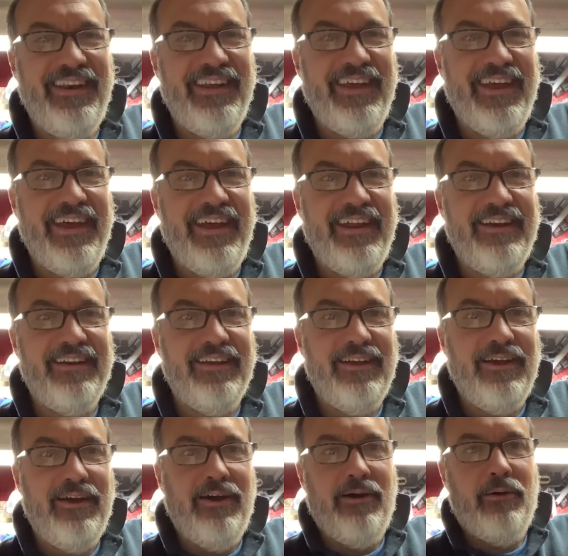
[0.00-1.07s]
and
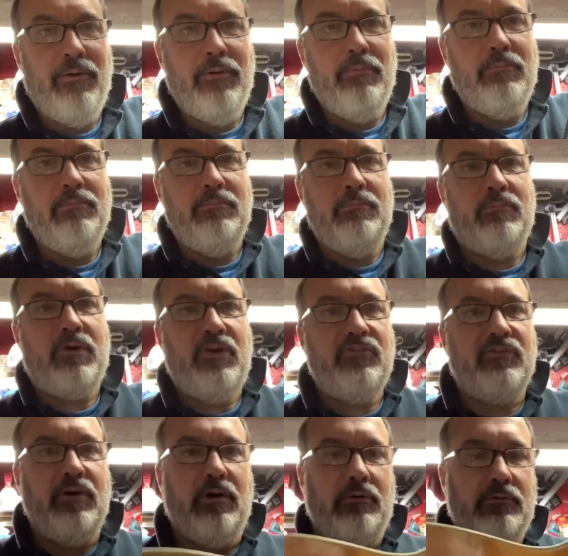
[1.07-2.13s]

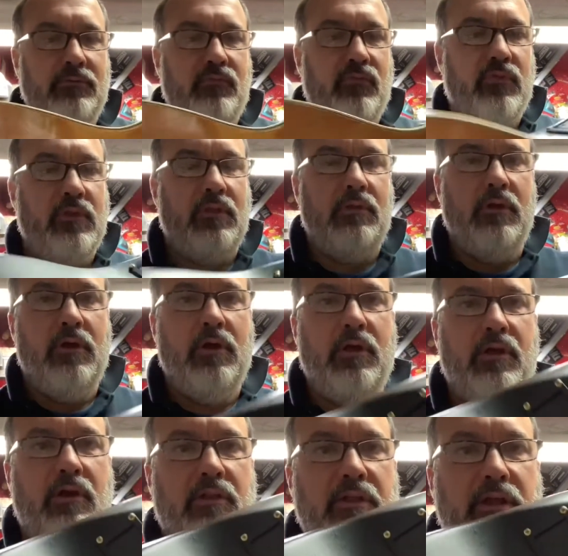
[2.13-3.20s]
presto,
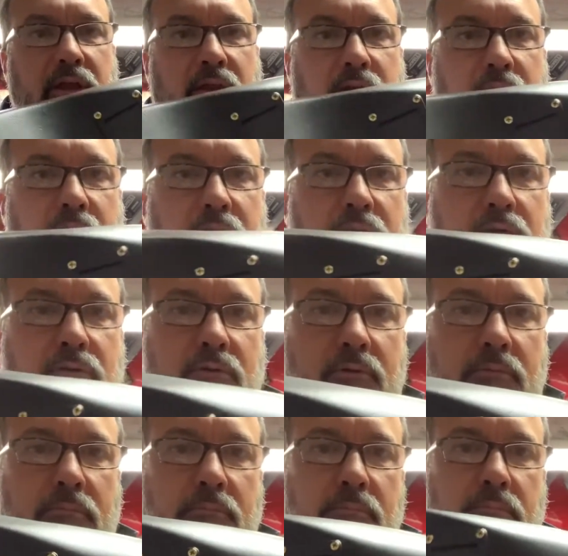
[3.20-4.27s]
clean,
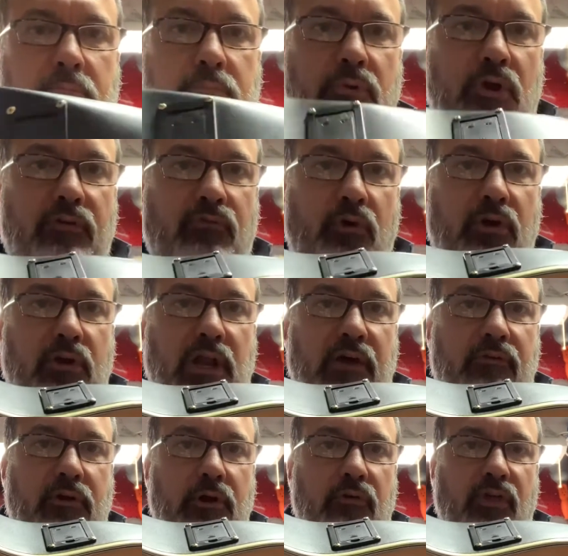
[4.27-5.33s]
beautiful. You never
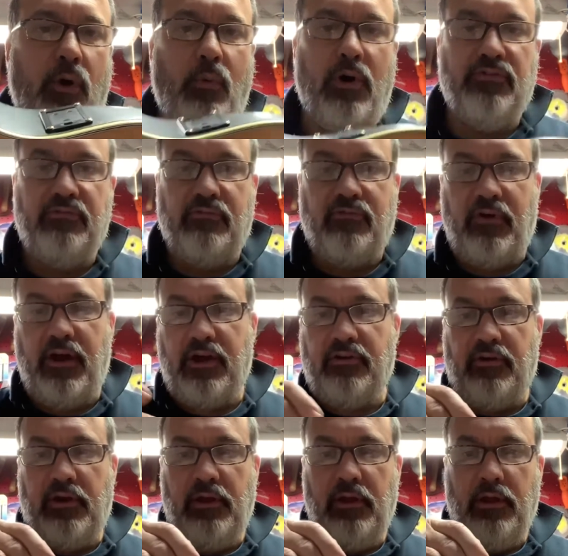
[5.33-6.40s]
know that wasn't
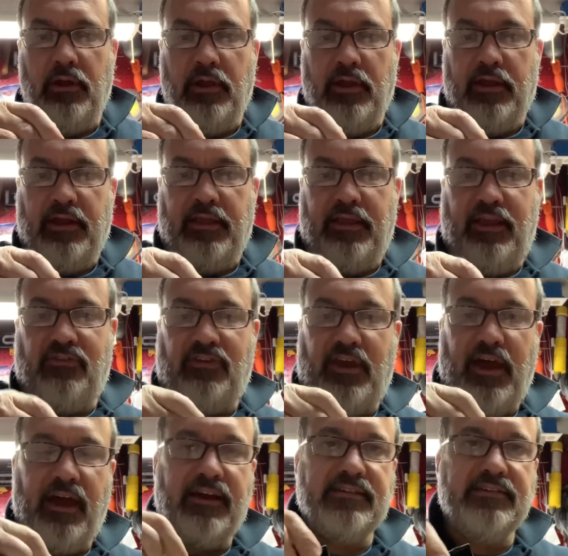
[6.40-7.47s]
factory. Easy
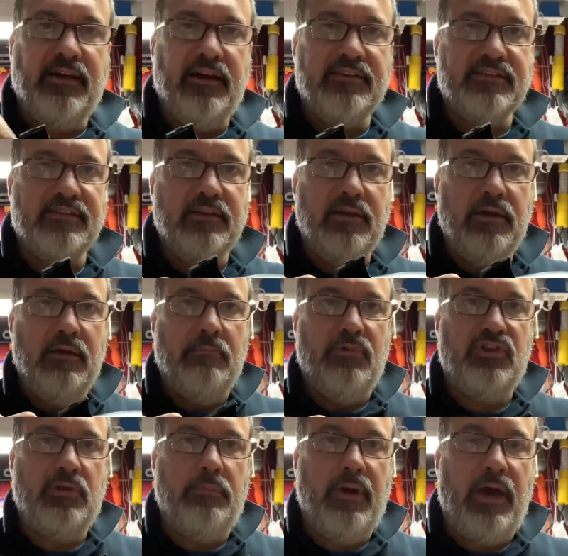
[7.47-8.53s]
access. Put the
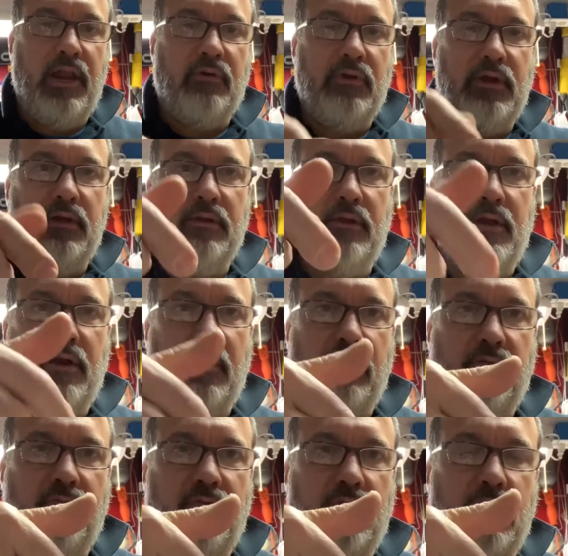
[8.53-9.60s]
battery in there,
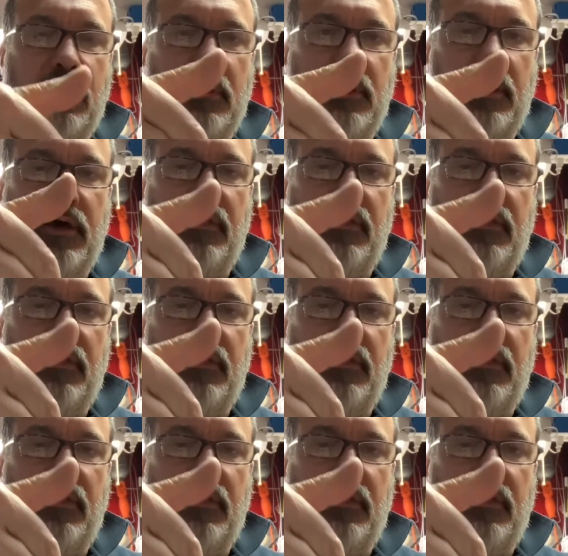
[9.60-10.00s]
the